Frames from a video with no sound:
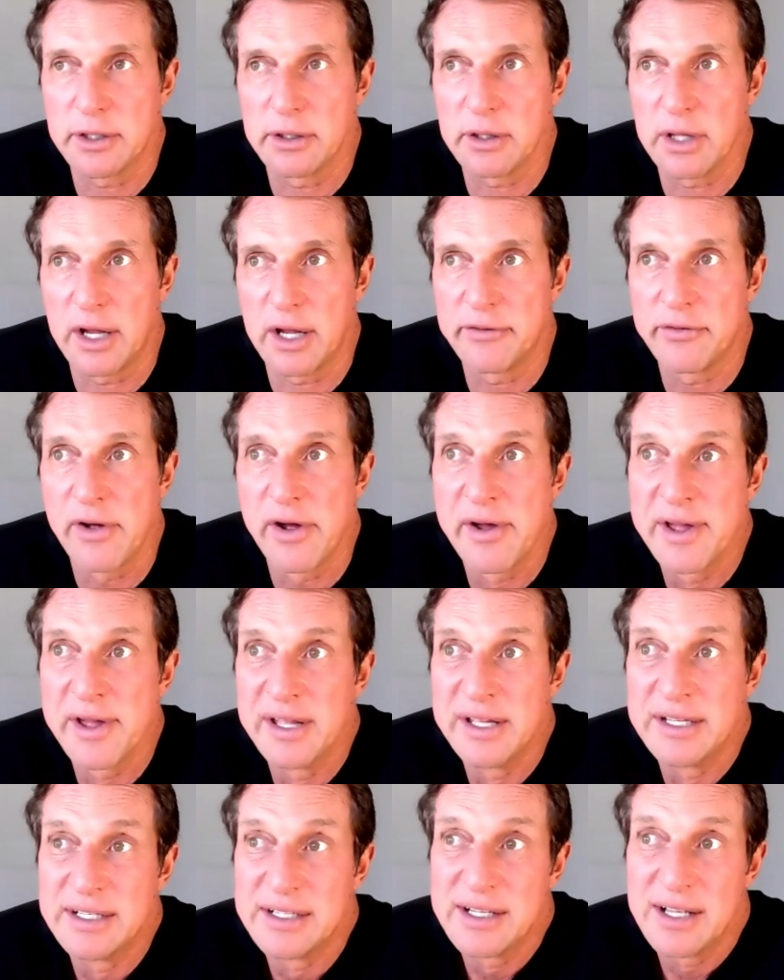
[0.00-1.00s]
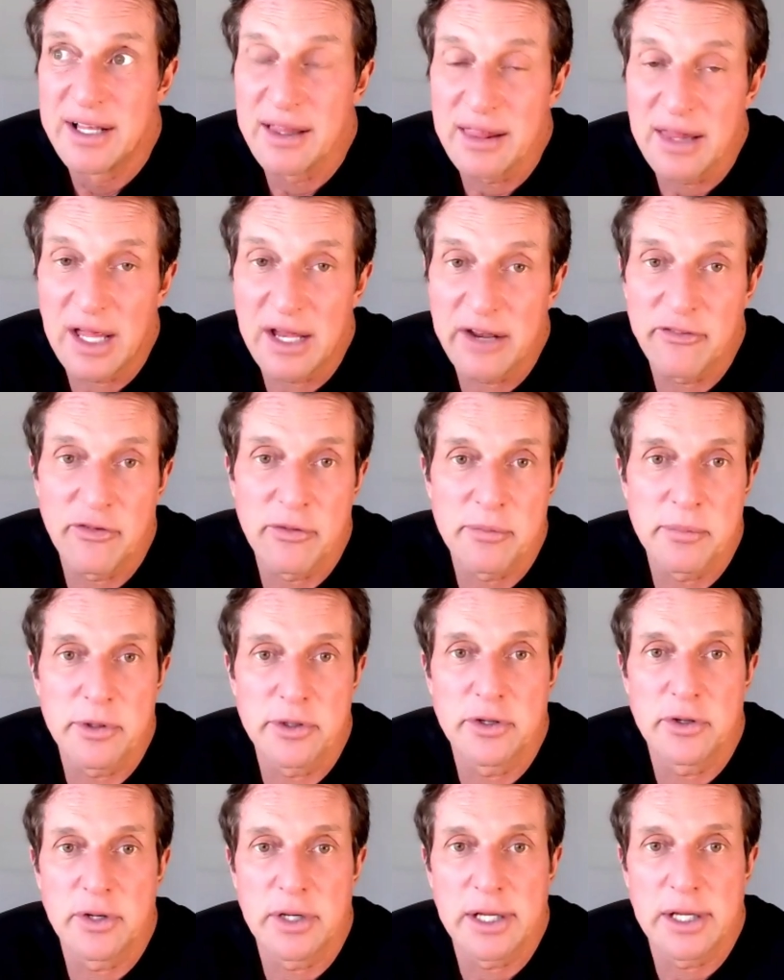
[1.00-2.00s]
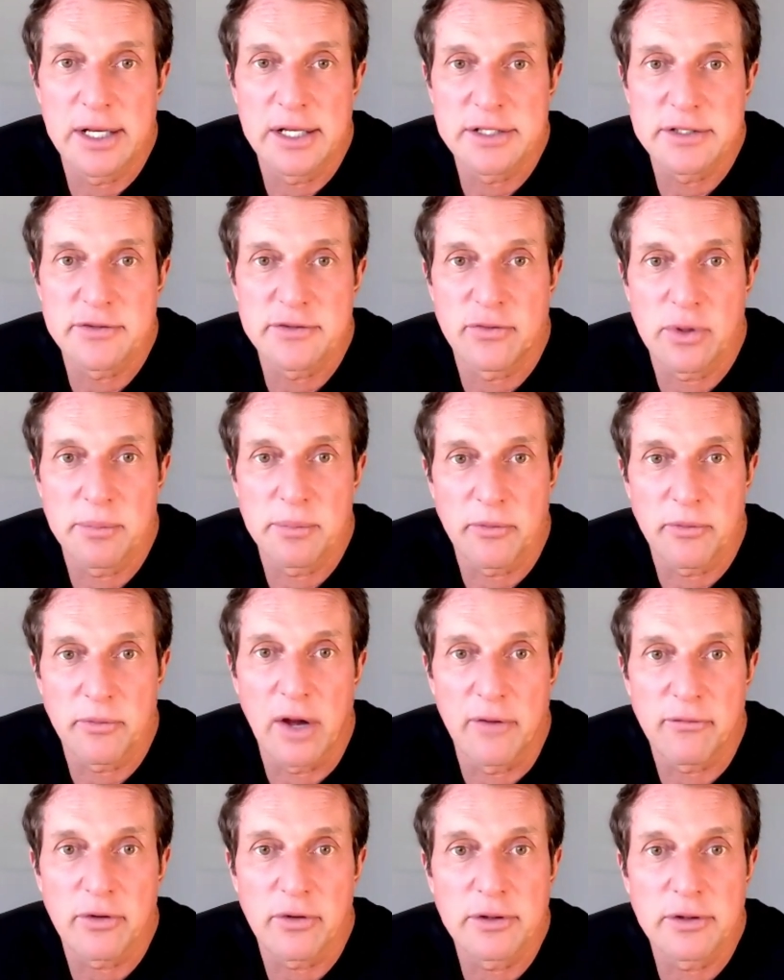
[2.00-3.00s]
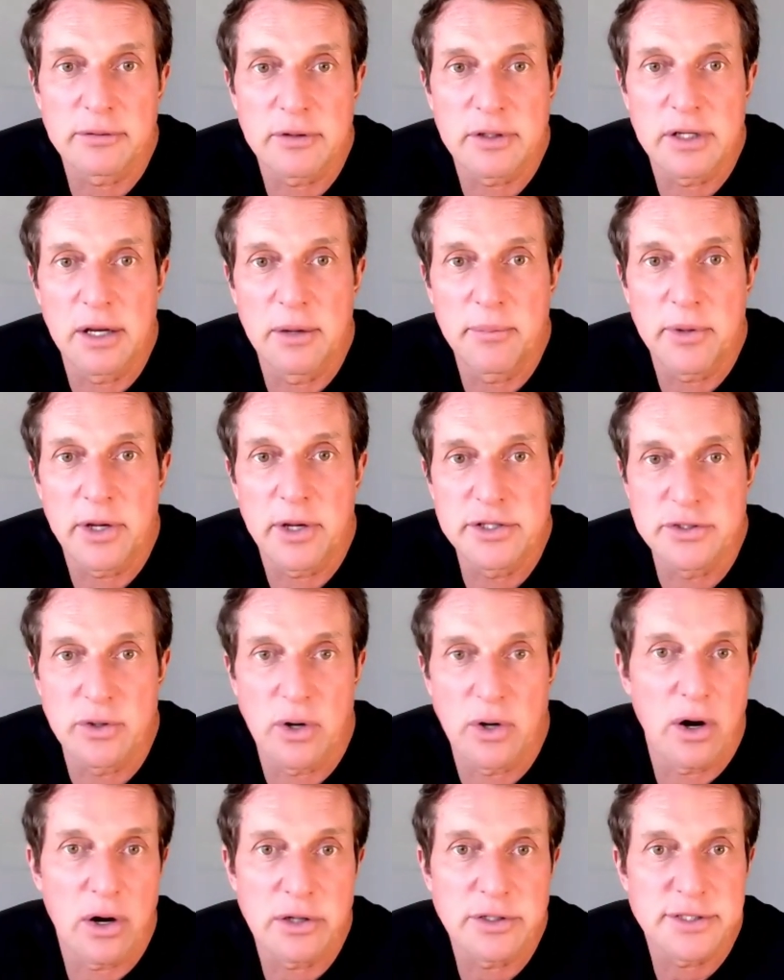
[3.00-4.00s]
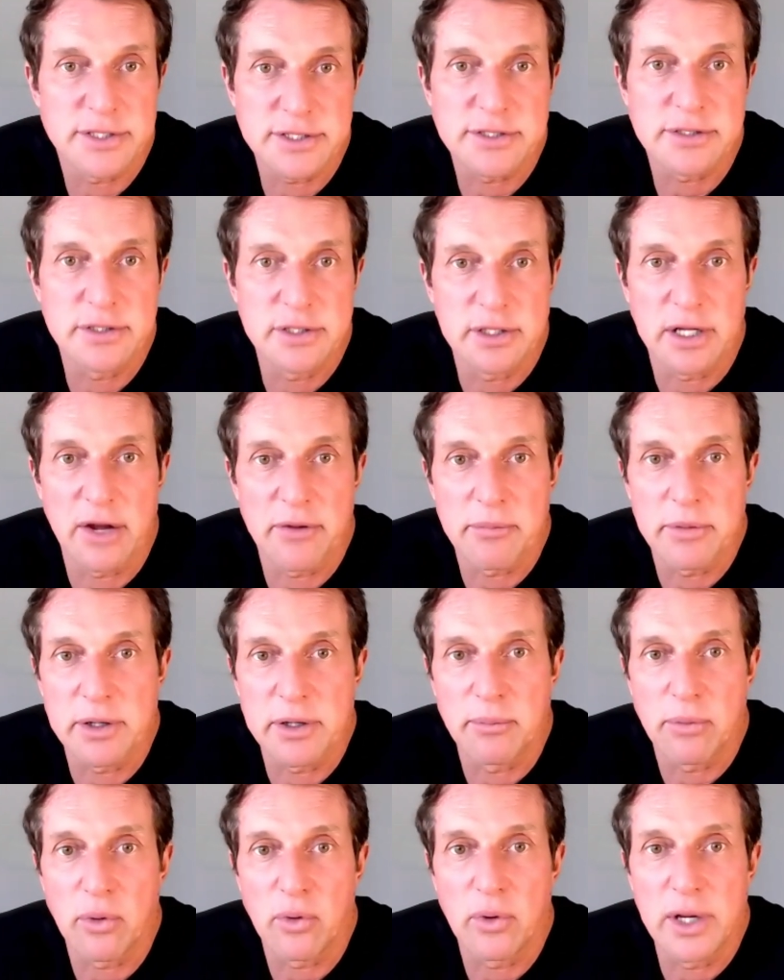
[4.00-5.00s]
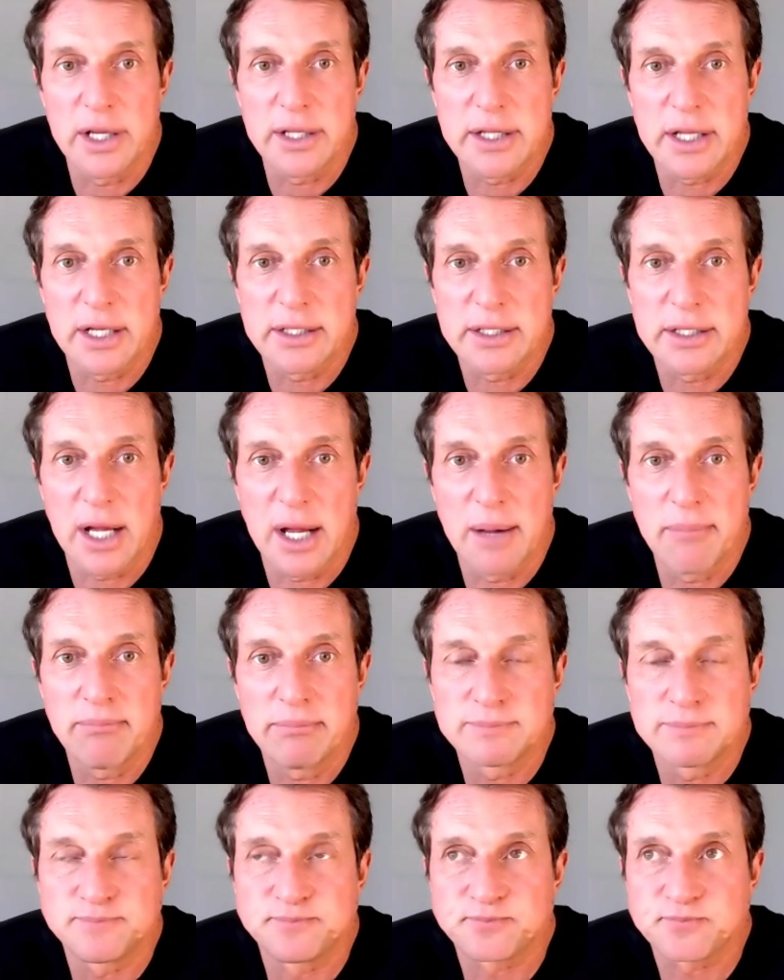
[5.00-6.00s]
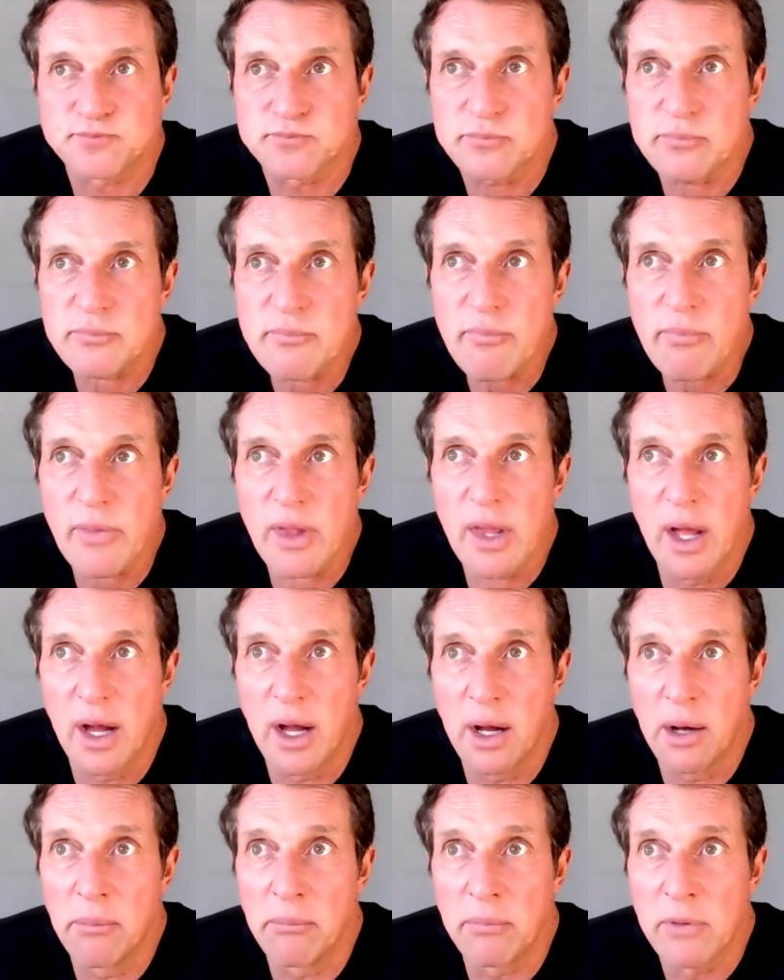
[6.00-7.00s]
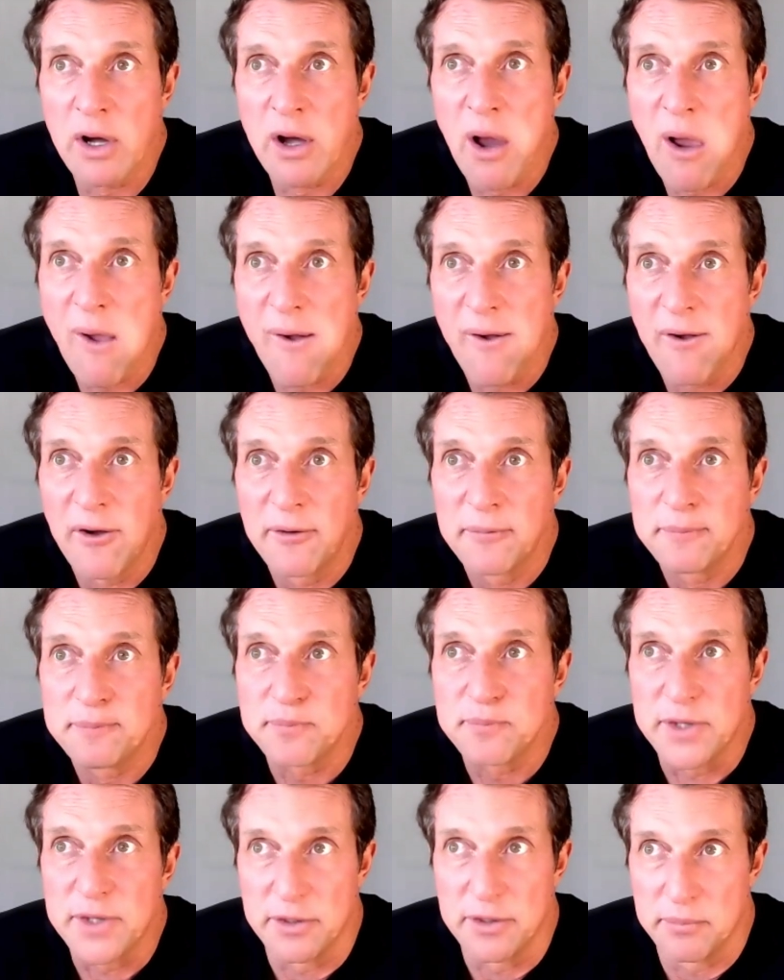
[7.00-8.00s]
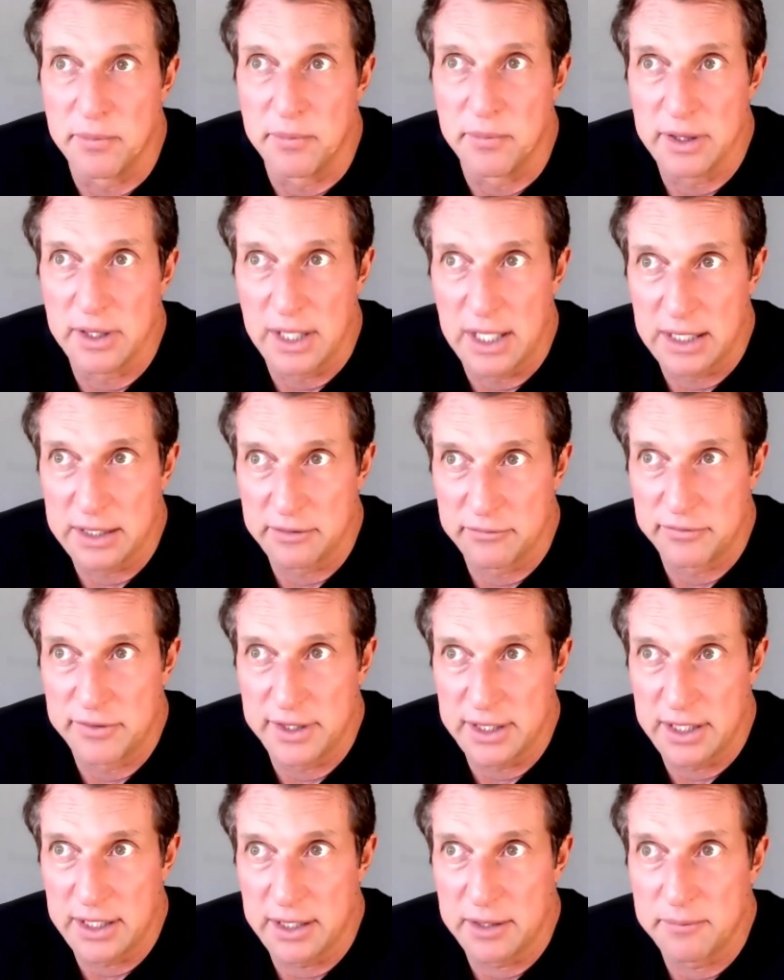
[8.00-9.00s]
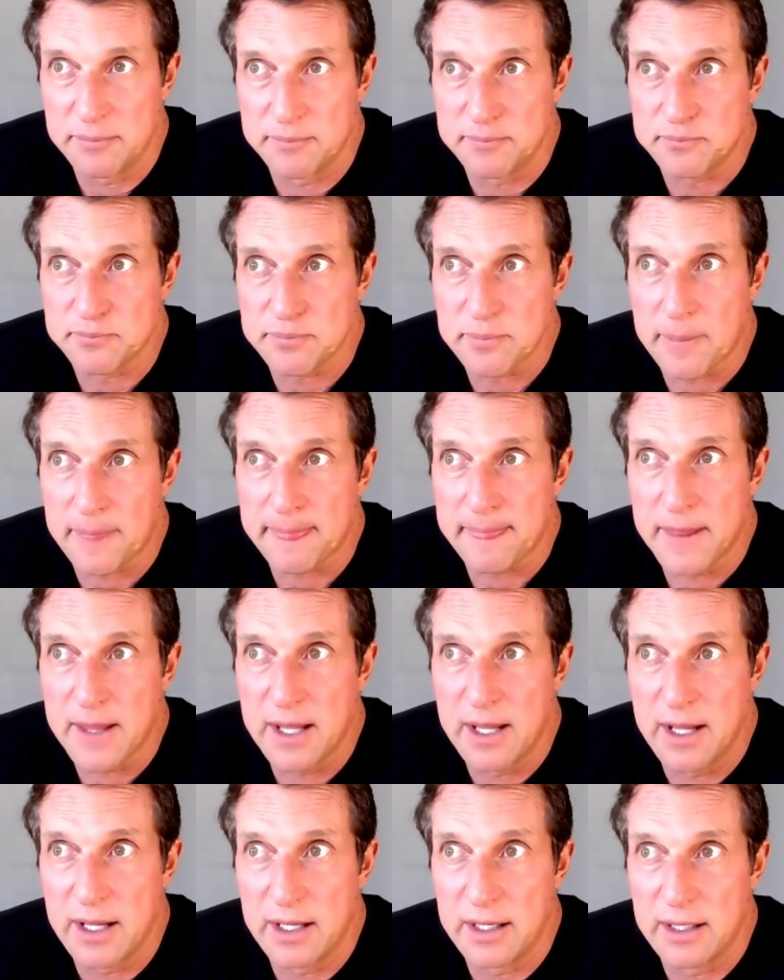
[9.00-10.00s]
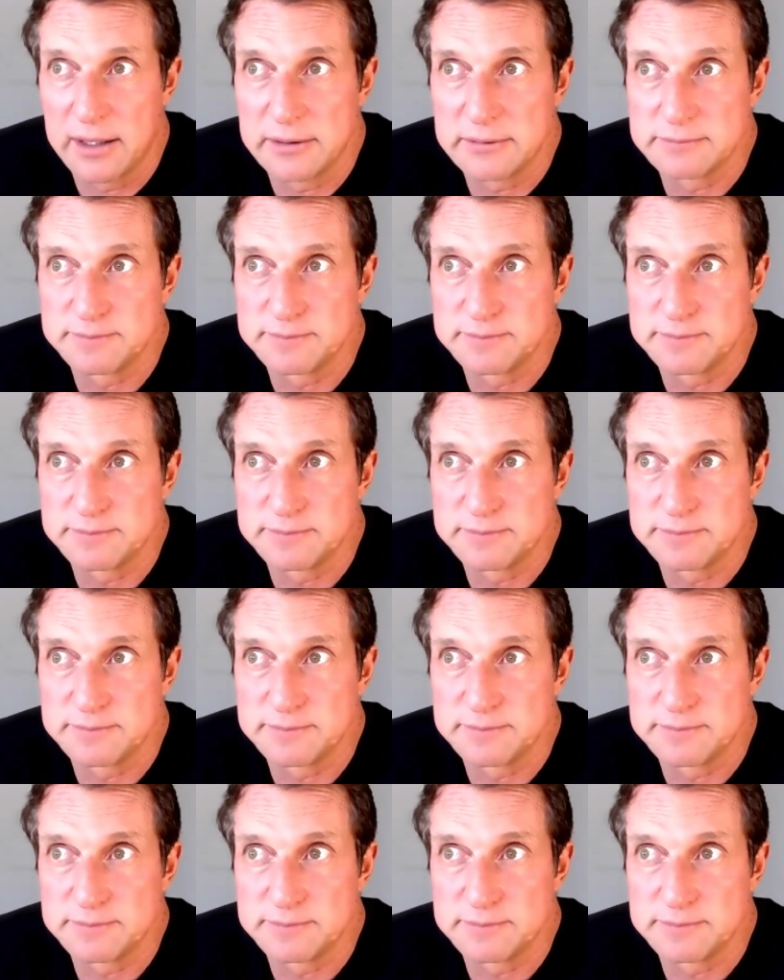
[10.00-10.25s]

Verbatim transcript: life. A lot of them are doing it as a form of comfort, you know, because you are essentially a government employee at that time. Um, you a lot of the uh,